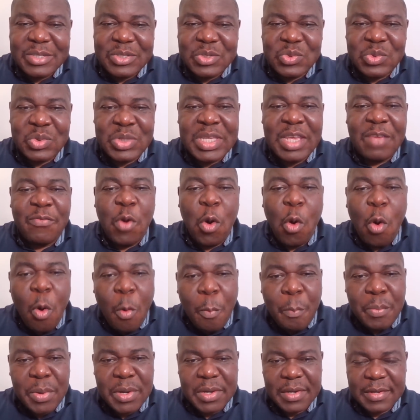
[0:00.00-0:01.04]
to give
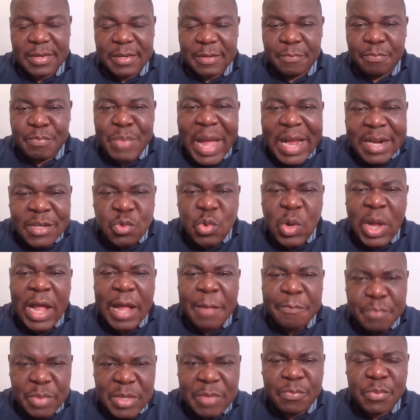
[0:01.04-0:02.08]
hope back to our
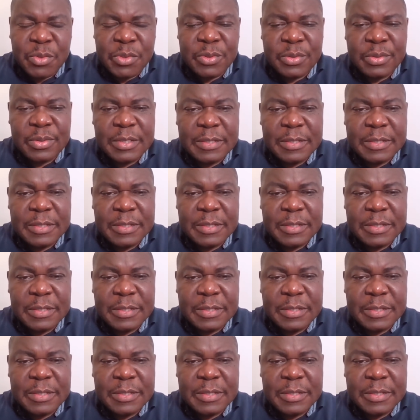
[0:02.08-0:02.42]
people.